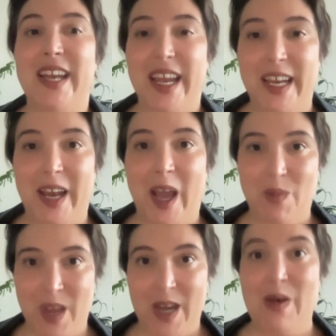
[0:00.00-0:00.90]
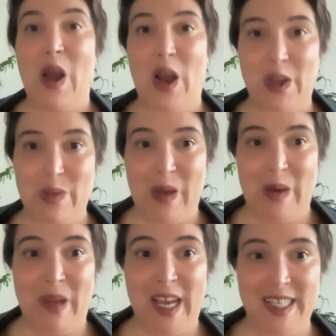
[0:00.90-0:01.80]
ended up in
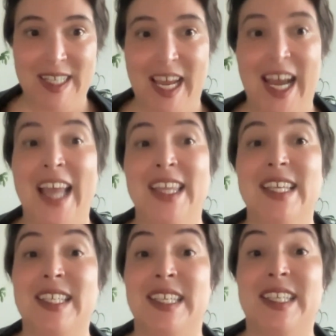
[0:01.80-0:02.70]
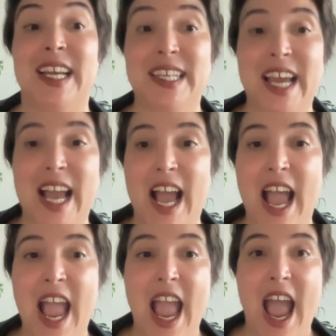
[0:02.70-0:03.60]
occupied Palestine. And there's this idea,
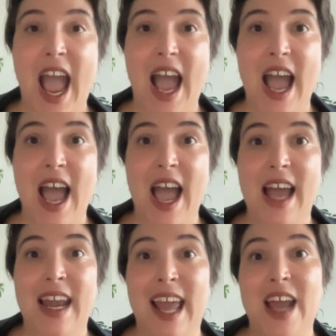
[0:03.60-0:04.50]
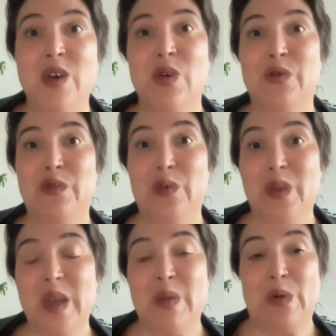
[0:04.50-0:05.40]
a land of no
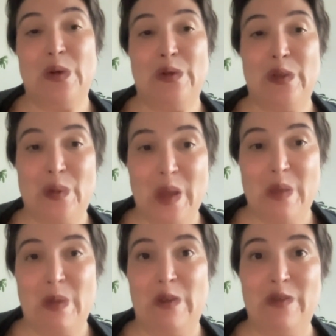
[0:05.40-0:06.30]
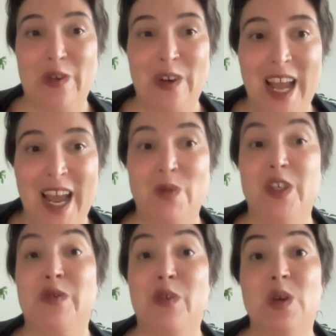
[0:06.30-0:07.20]
people for a people of no land,
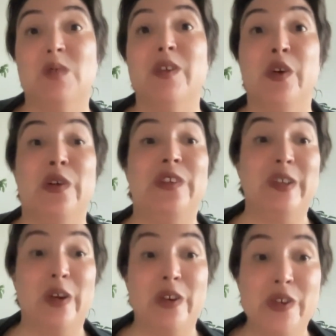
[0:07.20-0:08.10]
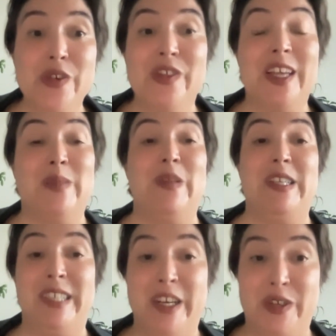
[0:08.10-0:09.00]
which of course we know is not true. There's
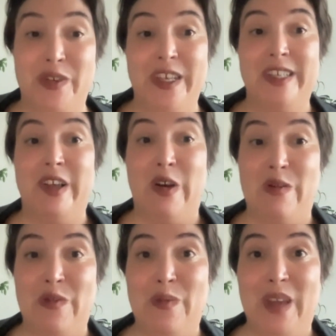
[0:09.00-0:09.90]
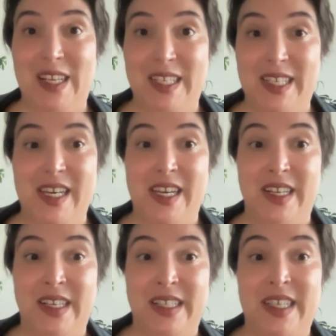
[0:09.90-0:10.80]
been centuries of Palestinians